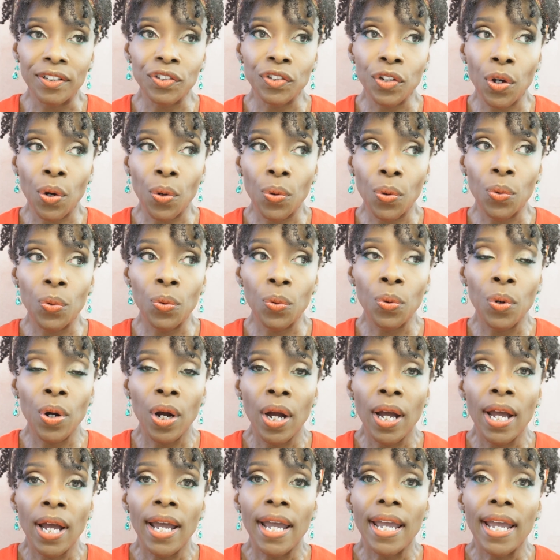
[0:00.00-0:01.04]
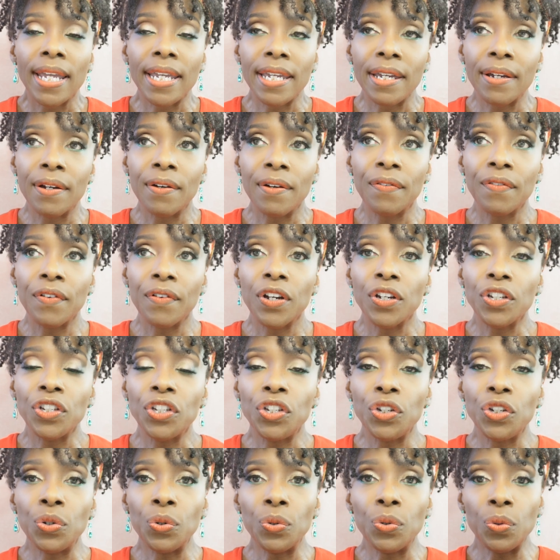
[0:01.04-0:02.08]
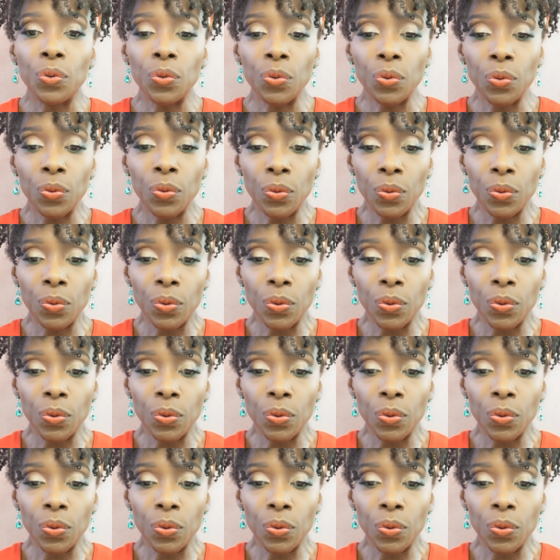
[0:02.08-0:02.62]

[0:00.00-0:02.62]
So if you